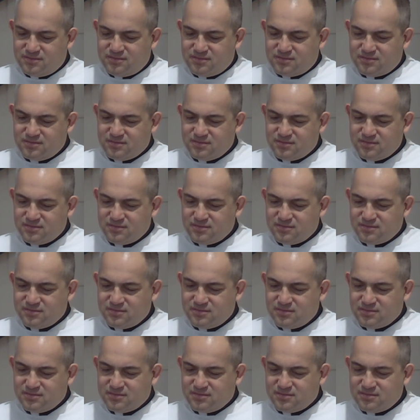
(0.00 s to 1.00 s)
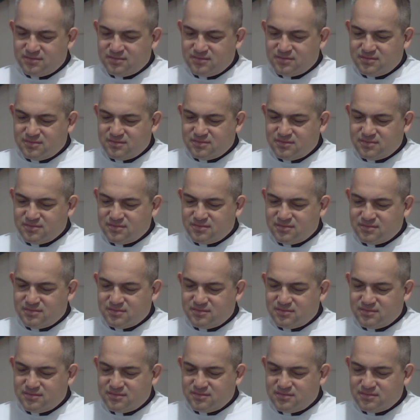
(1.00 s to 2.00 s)

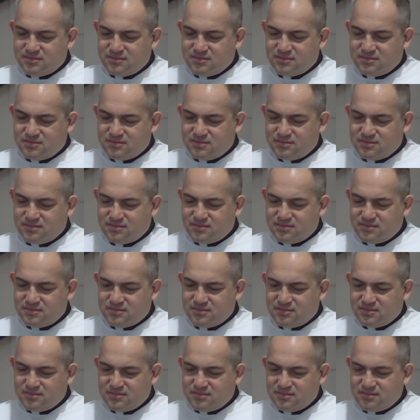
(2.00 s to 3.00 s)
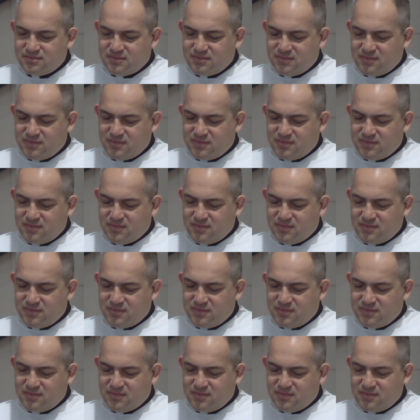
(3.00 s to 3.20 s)
(no one is talking)